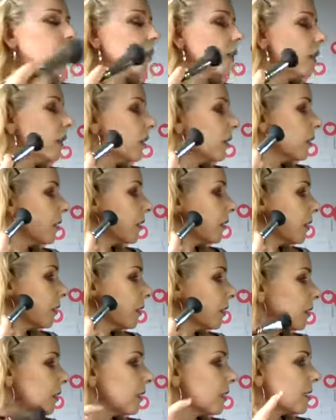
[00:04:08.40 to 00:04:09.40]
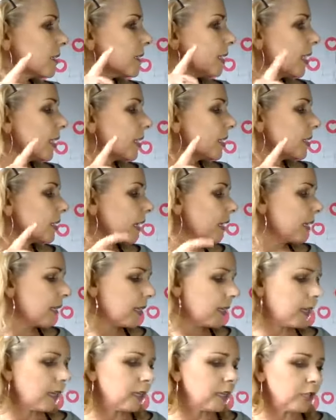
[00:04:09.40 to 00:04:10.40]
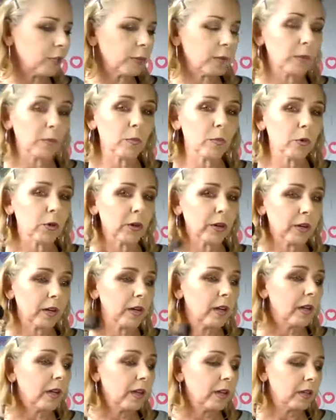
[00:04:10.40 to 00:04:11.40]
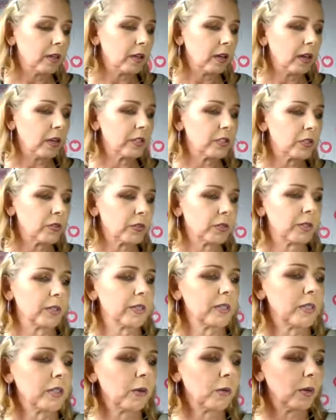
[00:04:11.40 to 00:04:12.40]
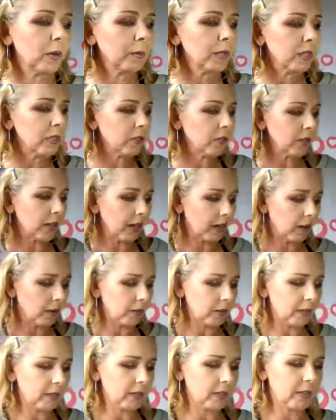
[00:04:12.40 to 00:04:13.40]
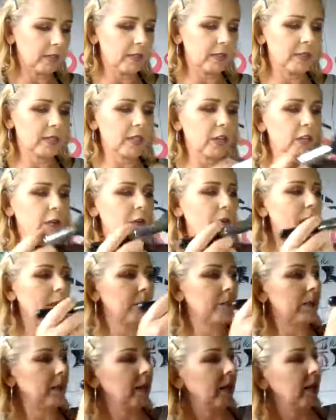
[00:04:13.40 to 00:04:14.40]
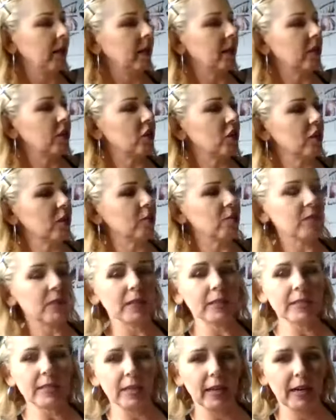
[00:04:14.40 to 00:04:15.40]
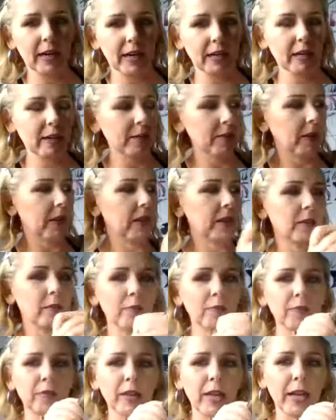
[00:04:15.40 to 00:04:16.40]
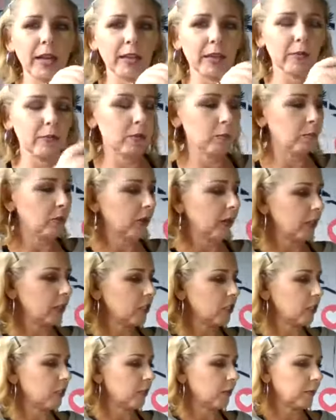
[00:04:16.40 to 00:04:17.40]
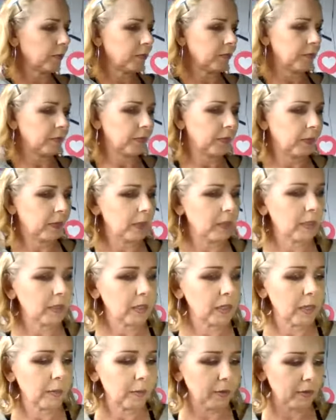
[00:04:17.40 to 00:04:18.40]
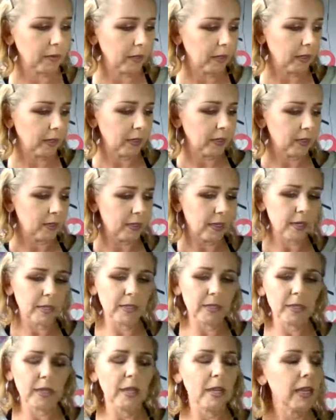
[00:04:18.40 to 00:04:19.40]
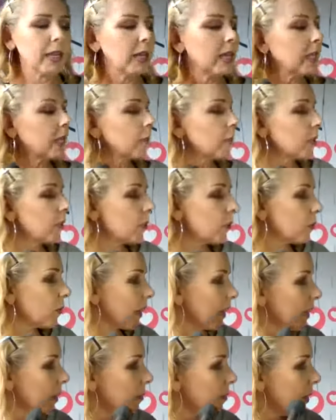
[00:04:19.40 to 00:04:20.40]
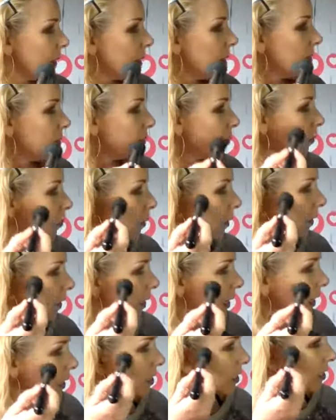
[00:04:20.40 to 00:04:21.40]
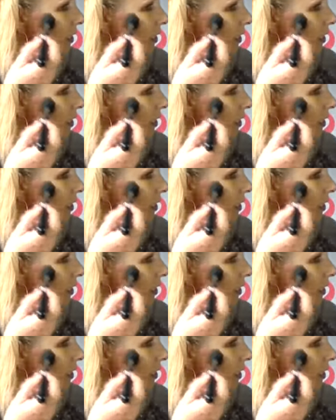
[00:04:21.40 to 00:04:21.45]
Over here, this side is getting a little bit more contour. So what I'm going to do now is grab the shimmery side and the flat of the brush, tap off that excess, and I'm going to go right above where I